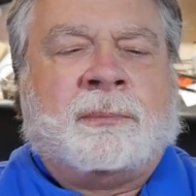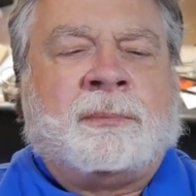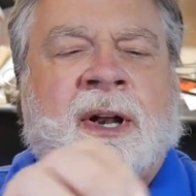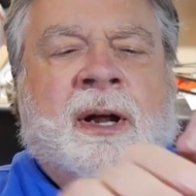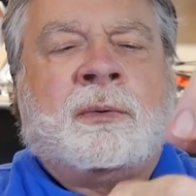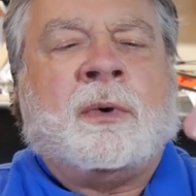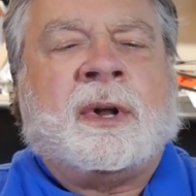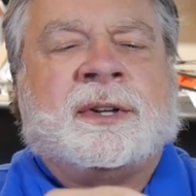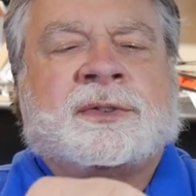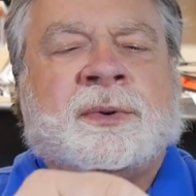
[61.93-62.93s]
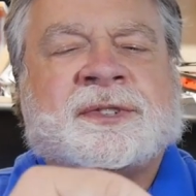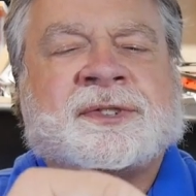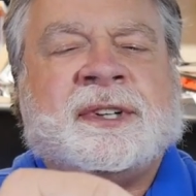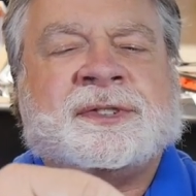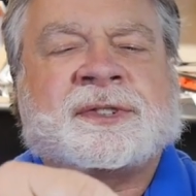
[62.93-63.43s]
But I want to twist
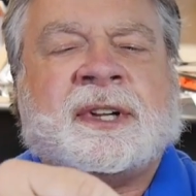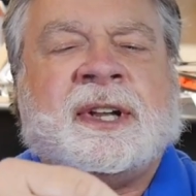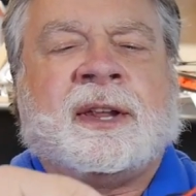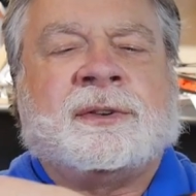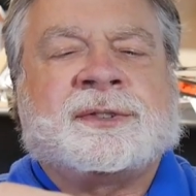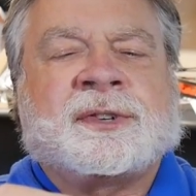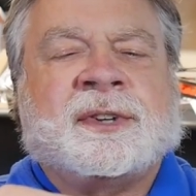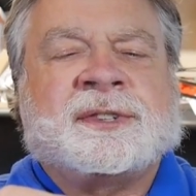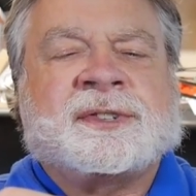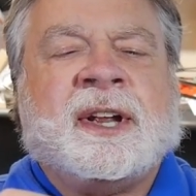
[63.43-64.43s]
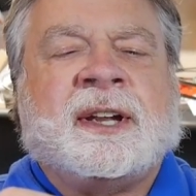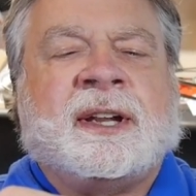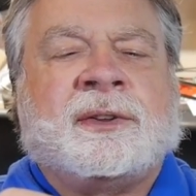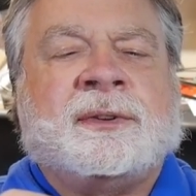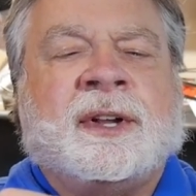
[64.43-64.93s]
these together so they stay
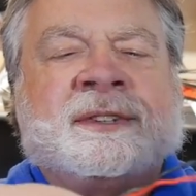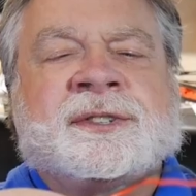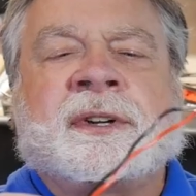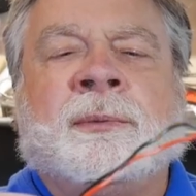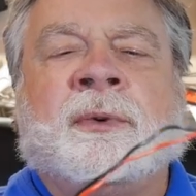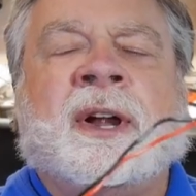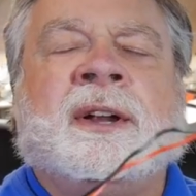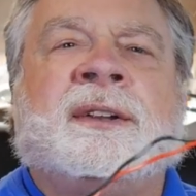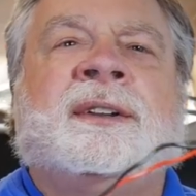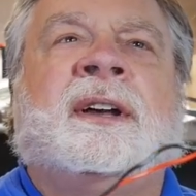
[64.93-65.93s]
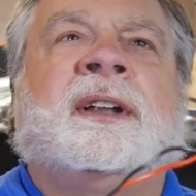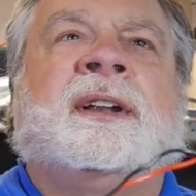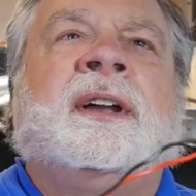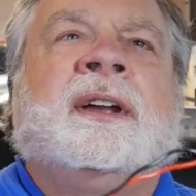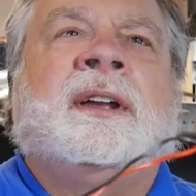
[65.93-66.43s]
together, and they'll just come right undone
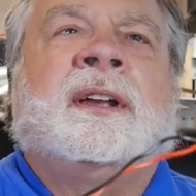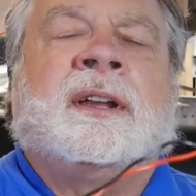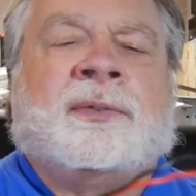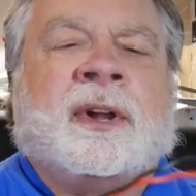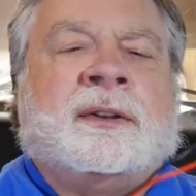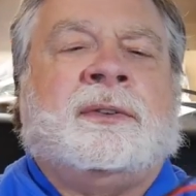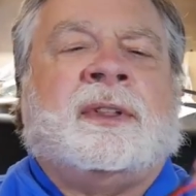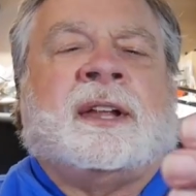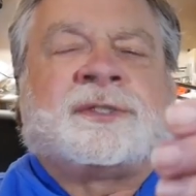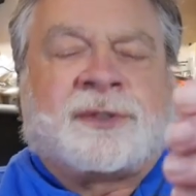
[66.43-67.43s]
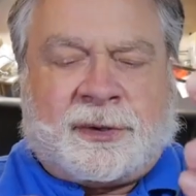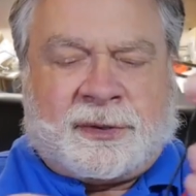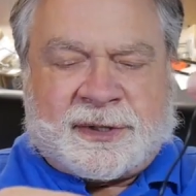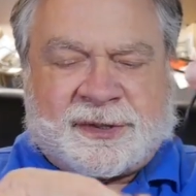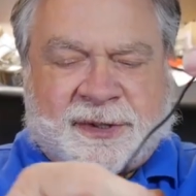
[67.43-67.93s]
if I do that. So
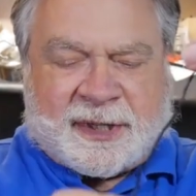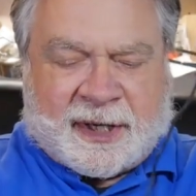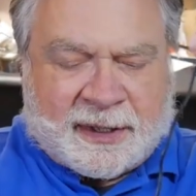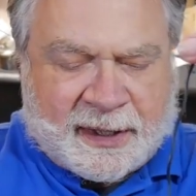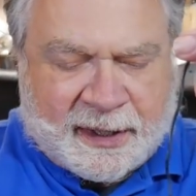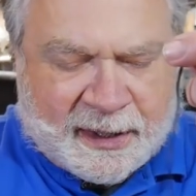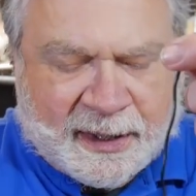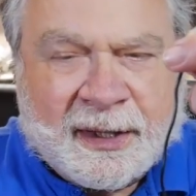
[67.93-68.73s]
there is a technique.